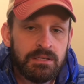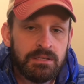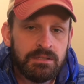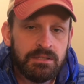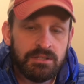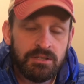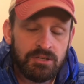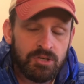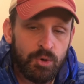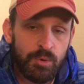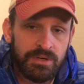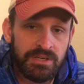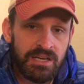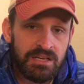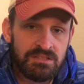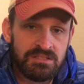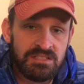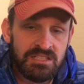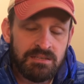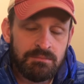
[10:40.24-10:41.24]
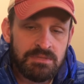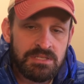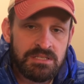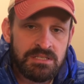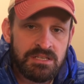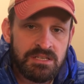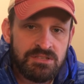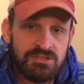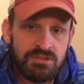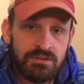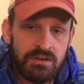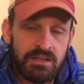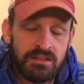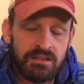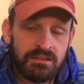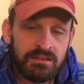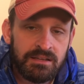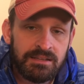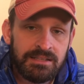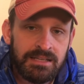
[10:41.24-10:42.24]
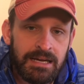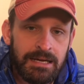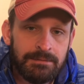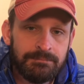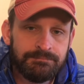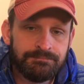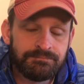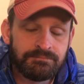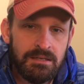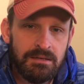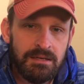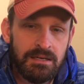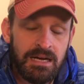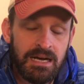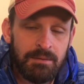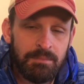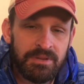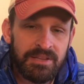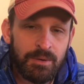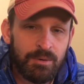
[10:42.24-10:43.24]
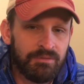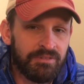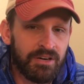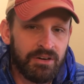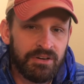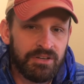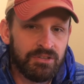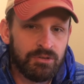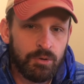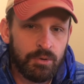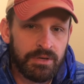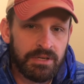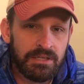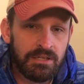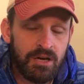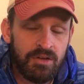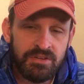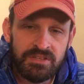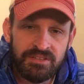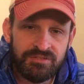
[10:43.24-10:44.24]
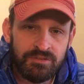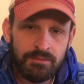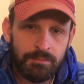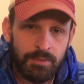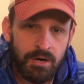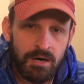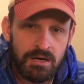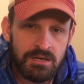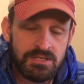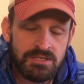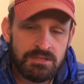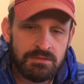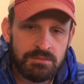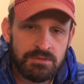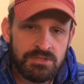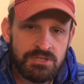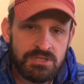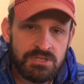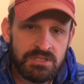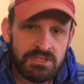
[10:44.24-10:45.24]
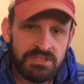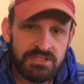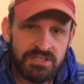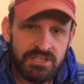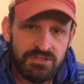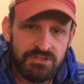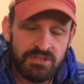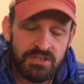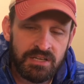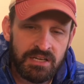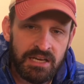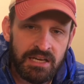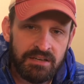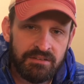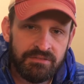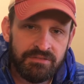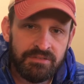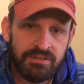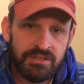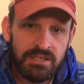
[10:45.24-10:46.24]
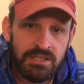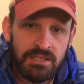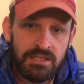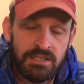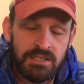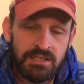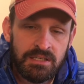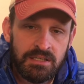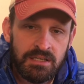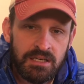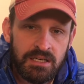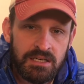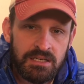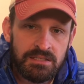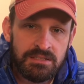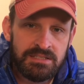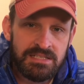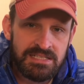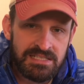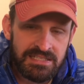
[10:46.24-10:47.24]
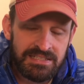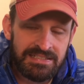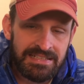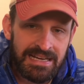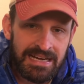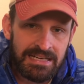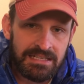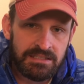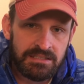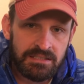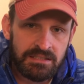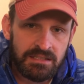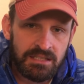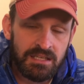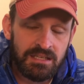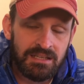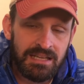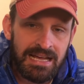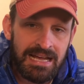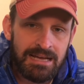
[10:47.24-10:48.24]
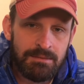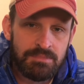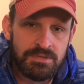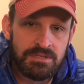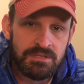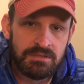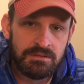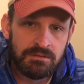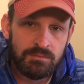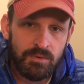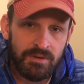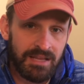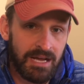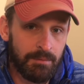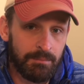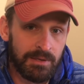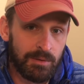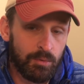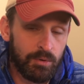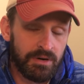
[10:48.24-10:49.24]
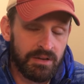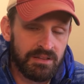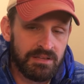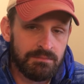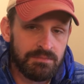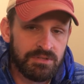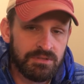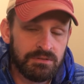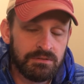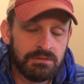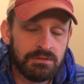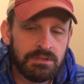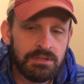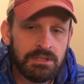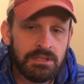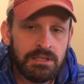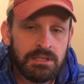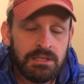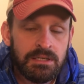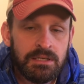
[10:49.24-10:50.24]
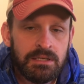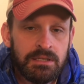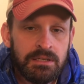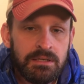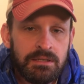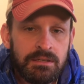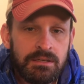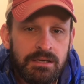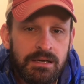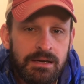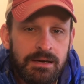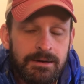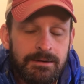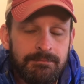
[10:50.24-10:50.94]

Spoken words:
you know, going down steep descents or anything like that. But they were very annoying. All the different parts would just continue to kind of disconnect and collapse without me wanting them to.